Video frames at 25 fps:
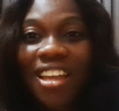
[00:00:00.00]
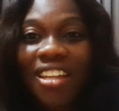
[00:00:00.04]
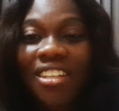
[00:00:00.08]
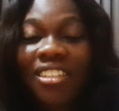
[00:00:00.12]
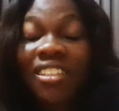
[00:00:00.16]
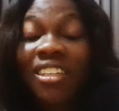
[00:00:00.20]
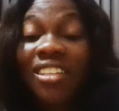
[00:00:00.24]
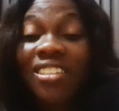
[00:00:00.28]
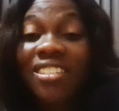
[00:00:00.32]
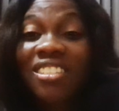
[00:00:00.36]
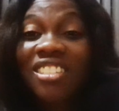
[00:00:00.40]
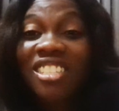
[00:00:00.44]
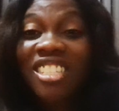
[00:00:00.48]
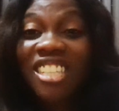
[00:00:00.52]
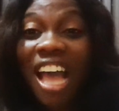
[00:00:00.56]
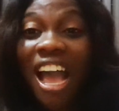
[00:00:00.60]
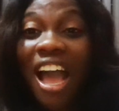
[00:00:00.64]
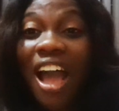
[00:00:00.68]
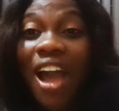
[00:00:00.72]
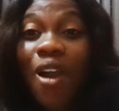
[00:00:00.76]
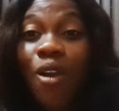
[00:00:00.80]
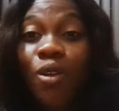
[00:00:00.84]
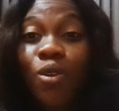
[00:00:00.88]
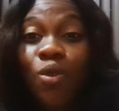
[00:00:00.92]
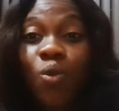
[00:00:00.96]
The
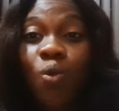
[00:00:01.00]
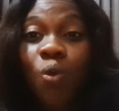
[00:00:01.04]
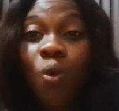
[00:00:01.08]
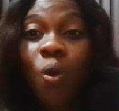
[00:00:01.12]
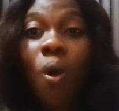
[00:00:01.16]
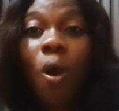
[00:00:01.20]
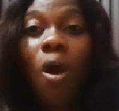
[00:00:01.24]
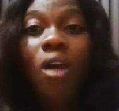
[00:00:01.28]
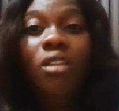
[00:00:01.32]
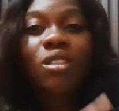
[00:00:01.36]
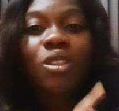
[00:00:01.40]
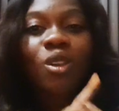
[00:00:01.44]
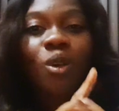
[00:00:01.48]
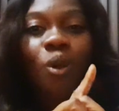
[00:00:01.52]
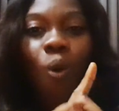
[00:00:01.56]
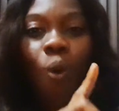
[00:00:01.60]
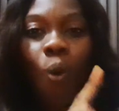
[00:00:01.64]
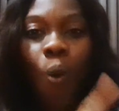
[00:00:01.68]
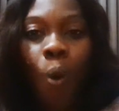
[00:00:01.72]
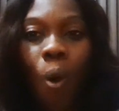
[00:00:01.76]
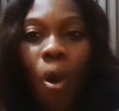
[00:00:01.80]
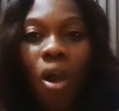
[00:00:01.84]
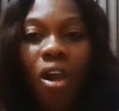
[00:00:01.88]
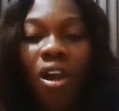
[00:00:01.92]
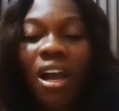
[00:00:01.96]
sound what?
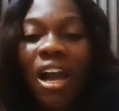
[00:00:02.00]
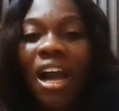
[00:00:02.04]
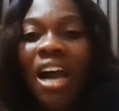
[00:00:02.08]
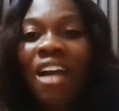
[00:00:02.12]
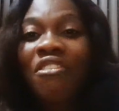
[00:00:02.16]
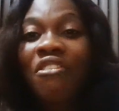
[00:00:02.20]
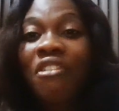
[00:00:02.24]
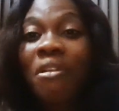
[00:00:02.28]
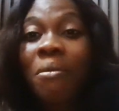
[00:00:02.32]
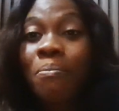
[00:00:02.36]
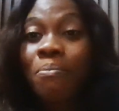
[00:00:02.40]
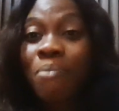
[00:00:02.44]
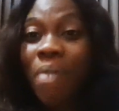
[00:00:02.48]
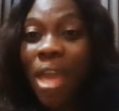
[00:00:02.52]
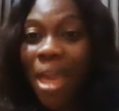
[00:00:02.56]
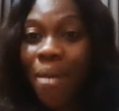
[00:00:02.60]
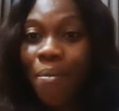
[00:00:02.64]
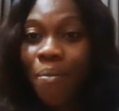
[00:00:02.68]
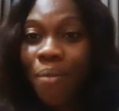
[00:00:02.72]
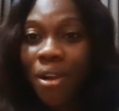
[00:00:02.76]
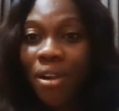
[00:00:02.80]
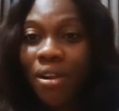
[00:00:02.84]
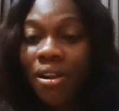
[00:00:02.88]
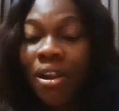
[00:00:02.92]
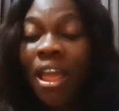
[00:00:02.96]
Qu. And
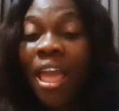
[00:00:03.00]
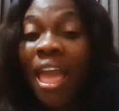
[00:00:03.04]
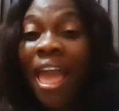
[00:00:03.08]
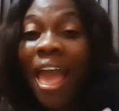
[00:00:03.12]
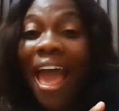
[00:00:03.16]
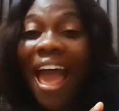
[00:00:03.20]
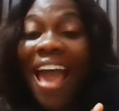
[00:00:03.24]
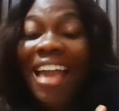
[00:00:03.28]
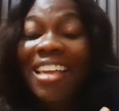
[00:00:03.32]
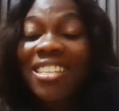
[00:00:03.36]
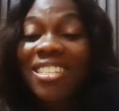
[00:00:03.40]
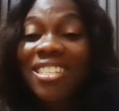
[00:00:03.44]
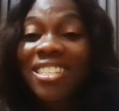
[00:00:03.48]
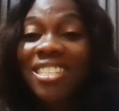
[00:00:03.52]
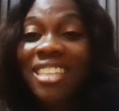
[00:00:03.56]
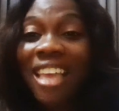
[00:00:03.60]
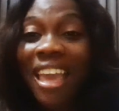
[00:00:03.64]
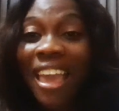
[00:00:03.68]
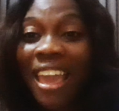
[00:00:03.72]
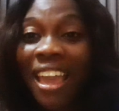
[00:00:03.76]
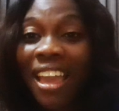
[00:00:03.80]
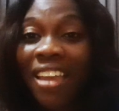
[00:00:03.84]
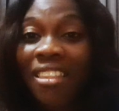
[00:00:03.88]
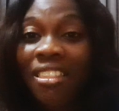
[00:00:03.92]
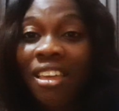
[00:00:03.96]
remember, I
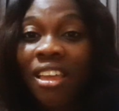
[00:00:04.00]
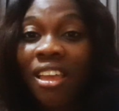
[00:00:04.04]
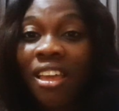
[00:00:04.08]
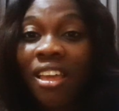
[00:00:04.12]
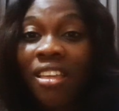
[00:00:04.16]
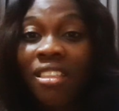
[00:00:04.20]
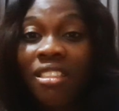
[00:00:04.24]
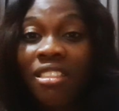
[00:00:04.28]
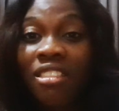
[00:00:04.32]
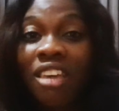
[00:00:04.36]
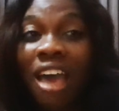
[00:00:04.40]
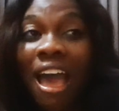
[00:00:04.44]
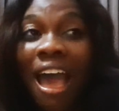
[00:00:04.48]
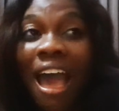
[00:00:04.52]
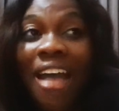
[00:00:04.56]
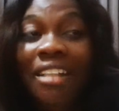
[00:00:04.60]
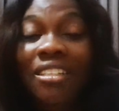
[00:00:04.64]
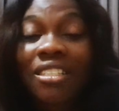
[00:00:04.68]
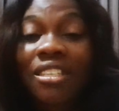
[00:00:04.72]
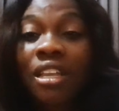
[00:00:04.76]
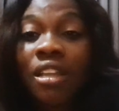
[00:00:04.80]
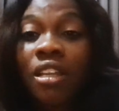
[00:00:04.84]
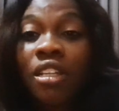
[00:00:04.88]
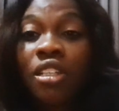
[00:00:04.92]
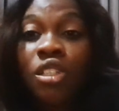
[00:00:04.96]
said
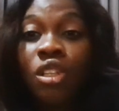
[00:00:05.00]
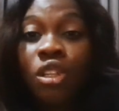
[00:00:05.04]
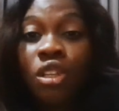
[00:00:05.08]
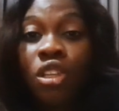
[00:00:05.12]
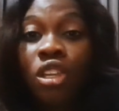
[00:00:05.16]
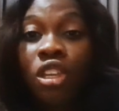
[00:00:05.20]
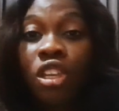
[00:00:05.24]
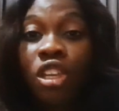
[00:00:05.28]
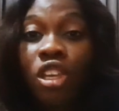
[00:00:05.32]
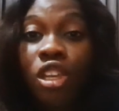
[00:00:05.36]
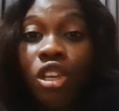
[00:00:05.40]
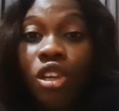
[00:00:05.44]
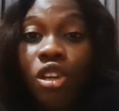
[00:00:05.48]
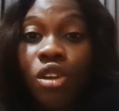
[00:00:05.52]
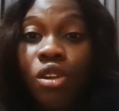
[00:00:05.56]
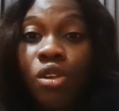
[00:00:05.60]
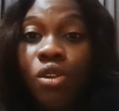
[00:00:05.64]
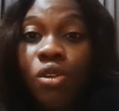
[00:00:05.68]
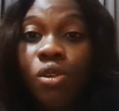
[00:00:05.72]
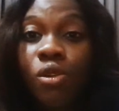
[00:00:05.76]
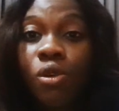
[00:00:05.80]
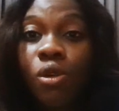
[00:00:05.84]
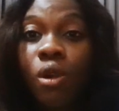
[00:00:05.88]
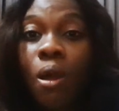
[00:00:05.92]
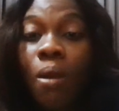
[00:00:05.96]
that the
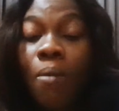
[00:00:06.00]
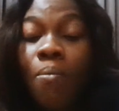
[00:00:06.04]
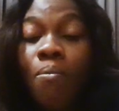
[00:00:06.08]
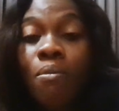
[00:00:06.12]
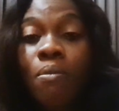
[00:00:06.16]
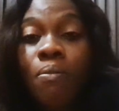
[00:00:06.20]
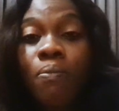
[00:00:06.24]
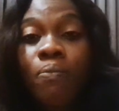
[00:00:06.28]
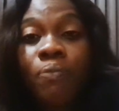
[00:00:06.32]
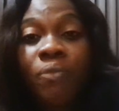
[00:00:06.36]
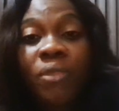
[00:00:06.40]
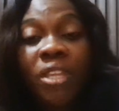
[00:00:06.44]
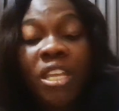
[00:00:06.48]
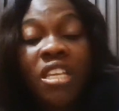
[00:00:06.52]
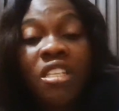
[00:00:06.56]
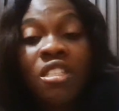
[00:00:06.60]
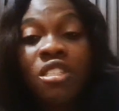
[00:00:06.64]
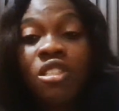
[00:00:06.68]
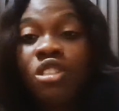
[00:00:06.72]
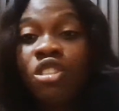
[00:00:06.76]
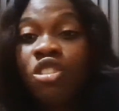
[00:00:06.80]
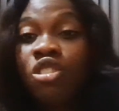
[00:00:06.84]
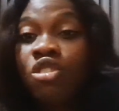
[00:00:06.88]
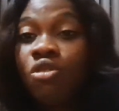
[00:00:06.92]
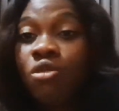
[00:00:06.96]
Q
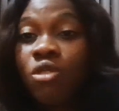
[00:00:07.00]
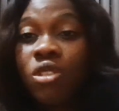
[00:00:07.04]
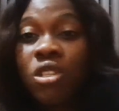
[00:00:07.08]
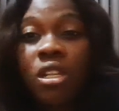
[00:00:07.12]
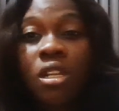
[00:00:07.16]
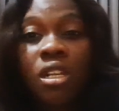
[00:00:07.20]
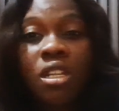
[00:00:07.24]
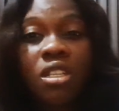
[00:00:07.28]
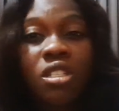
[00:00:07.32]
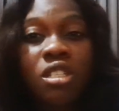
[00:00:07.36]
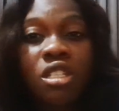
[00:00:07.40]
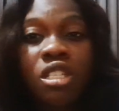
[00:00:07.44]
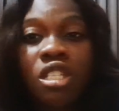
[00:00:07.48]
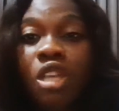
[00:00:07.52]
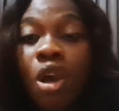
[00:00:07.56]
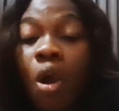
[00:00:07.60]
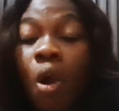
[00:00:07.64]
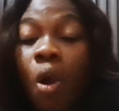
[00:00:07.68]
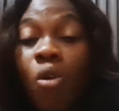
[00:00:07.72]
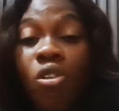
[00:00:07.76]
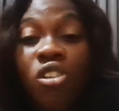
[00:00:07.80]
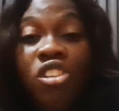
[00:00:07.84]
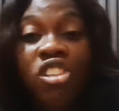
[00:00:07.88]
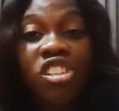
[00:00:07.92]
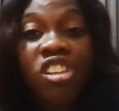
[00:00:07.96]
is usually
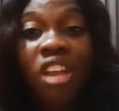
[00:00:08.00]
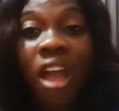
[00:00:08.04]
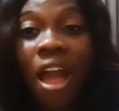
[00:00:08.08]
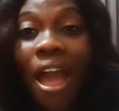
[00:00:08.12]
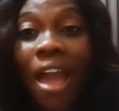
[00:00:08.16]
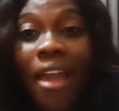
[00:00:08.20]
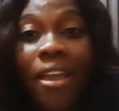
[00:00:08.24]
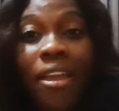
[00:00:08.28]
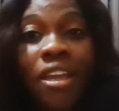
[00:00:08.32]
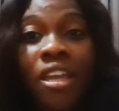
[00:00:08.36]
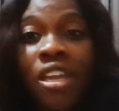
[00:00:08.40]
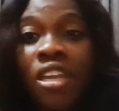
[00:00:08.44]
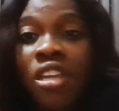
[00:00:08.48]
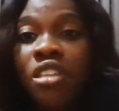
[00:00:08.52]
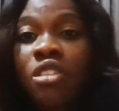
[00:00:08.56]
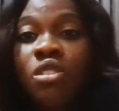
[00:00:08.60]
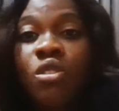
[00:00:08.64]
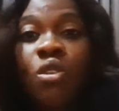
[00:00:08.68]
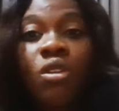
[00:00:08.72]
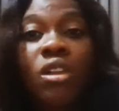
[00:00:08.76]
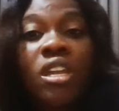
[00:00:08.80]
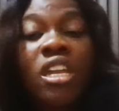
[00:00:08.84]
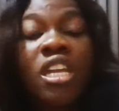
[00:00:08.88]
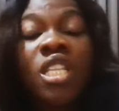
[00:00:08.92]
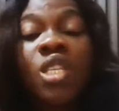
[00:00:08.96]
so shy,
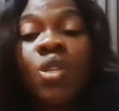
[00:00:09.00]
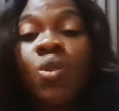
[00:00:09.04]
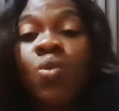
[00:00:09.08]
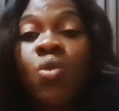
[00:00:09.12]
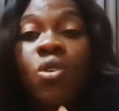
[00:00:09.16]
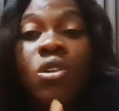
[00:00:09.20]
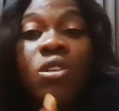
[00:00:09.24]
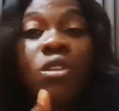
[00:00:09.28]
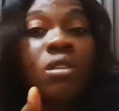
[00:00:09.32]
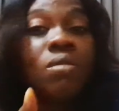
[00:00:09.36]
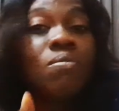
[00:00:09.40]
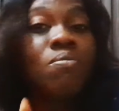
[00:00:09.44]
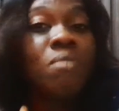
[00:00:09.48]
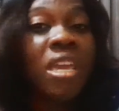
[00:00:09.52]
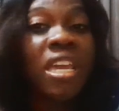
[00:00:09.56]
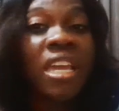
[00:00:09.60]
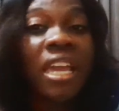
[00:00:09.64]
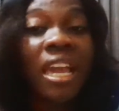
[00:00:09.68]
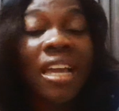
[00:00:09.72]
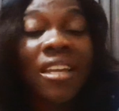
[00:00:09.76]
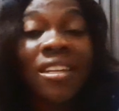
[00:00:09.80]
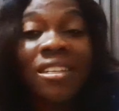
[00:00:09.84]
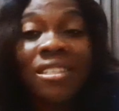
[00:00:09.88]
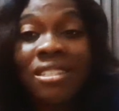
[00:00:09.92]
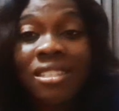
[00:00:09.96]
so it wouldn't make
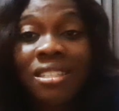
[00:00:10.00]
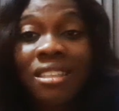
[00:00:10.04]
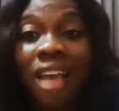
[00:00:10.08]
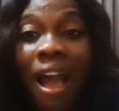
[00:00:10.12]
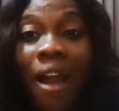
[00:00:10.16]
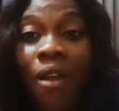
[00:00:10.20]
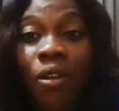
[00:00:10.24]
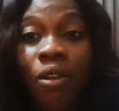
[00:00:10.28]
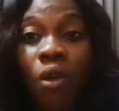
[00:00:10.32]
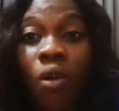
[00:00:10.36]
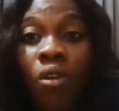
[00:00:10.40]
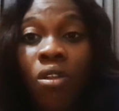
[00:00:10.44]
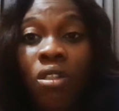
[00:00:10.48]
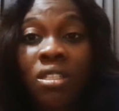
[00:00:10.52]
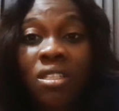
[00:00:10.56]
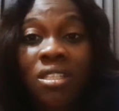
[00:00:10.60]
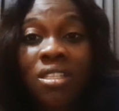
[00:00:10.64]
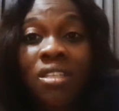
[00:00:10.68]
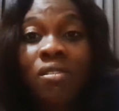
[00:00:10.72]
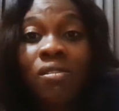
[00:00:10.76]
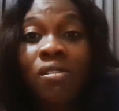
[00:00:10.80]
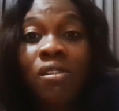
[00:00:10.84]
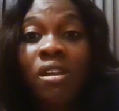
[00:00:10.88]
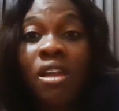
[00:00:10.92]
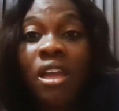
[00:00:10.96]
any sound
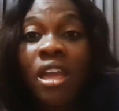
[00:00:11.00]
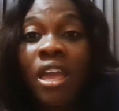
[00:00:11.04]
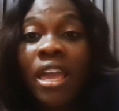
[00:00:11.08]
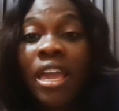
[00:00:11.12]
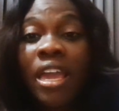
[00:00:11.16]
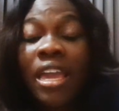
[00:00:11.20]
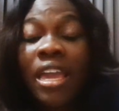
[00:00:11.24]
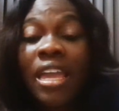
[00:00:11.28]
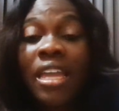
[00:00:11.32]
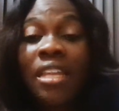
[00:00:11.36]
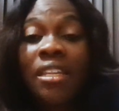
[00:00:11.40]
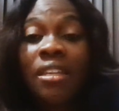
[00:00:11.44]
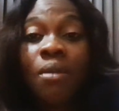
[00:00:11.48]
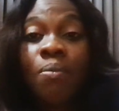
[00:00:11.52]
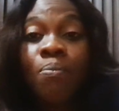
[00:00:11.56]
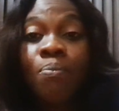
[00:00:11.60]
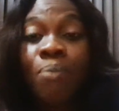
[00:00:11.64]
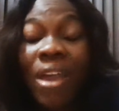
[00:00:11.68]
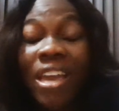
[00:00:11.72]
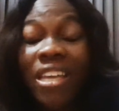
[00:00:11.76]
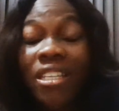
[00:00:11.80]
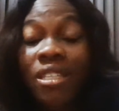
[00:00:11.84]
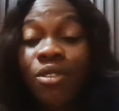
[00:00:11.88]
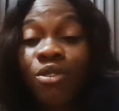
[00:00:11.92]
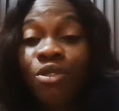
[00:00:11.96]
until the
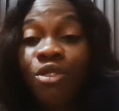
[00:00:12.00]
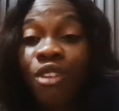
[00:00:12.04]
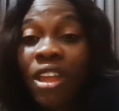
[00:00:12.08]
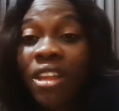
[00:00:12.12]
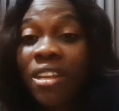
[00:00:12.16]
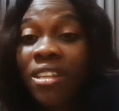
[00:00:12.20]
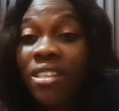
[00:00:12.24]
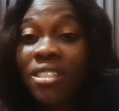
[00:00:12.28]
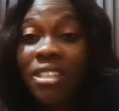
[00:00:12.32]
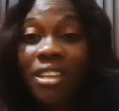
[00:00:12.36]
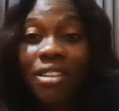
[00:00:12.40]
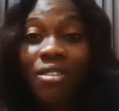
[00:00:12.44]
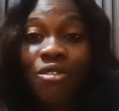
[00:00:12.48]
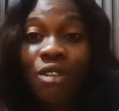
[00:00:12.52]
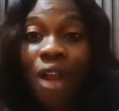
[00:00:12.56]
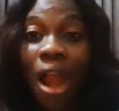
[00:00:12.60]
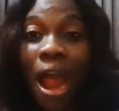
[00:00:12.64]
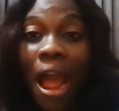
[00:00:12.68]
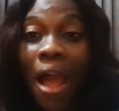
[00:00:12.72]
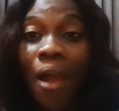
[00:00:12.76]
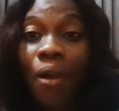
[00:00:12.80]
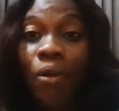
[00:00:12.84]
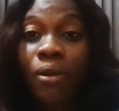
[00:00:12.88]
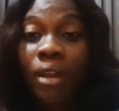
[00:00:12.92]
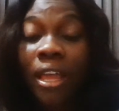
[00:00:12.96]
best friend is
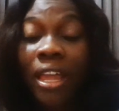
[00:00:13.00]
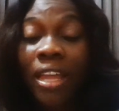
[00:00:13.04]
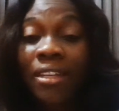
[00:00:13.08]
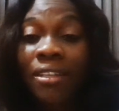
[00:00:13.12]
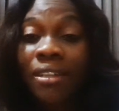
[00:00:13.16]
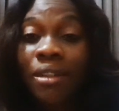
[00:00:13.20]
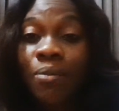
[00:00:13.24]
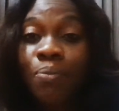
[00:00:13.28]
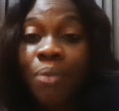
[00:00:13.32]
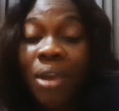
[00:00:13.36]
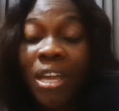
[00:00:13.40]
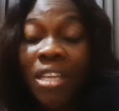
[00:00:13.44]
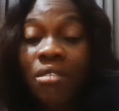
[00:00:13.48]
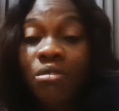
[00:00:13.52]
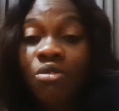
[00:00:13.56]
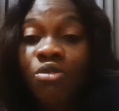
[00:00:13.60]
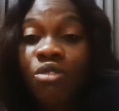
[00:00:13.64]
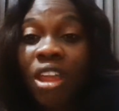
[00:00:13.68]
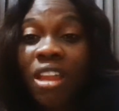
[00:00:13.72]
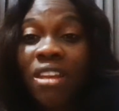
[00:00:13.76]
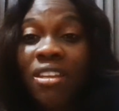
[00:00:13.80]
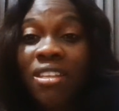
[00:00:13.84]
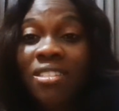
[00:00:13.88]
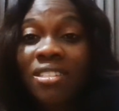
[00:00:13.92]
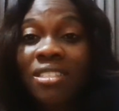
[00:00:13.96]
around, and the best
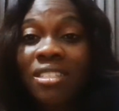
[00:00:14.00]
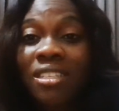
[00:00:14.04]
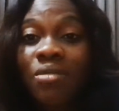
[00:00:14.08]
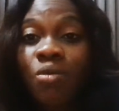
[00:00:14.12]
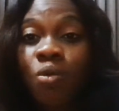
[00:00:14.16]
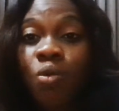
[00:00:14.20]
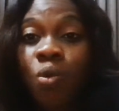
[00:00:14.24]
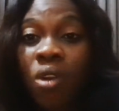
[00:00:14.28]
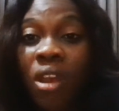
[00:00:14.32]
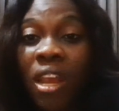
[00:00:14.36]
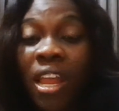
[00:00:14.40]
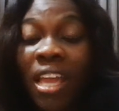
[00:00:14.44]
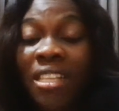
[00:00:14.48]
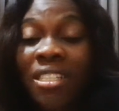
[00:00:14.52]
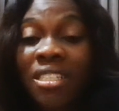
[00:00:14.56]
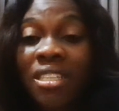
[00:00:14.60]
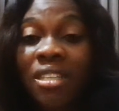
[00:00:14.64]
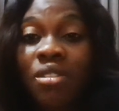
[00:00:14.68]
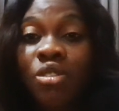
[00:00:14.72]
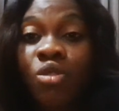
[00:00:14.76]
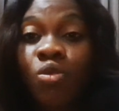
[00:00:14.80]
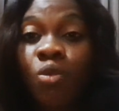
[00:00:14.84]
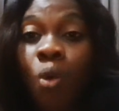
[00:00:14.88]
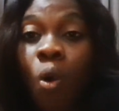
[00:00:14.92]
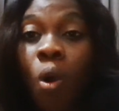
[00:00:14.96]
friend is the
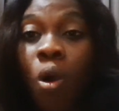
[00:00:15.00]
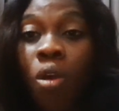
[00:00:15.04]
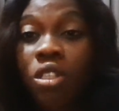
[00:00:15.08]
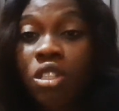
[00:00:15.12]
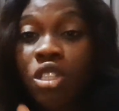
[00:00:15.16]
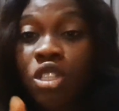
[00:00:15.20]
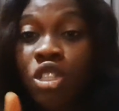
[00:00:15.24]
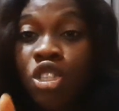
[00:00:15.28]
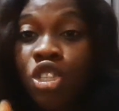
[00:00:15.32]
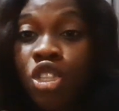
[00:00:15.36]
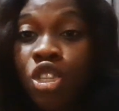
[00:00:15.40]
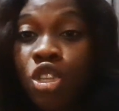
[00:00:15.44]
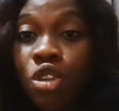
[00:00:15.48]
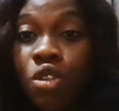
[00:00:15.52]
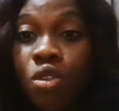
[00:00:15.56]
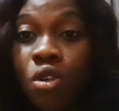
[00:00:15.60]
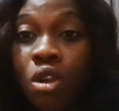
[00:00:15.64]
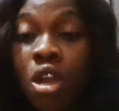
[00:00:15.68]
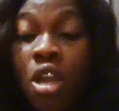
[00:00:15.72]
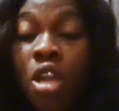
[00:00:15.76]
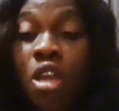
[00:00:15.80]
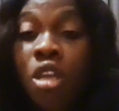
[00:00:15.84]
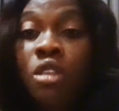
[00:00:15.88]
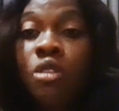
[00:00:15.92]
letter what? U.